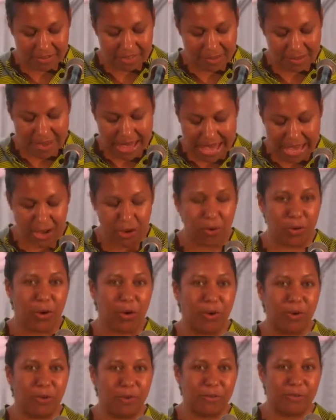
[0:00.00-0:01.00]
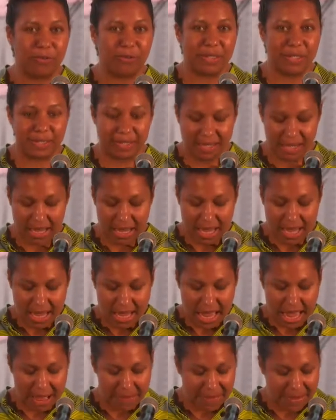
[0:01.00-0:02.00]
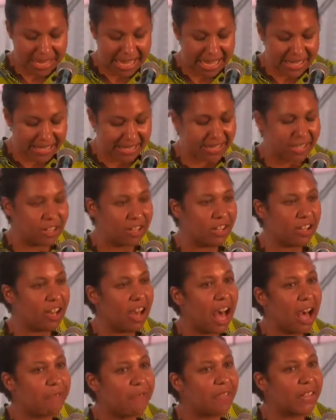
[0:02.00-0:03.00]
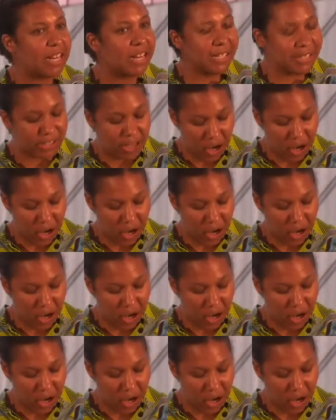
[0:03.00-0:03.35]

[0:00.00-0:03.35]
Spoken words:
the mangroves, up against the cacophonous,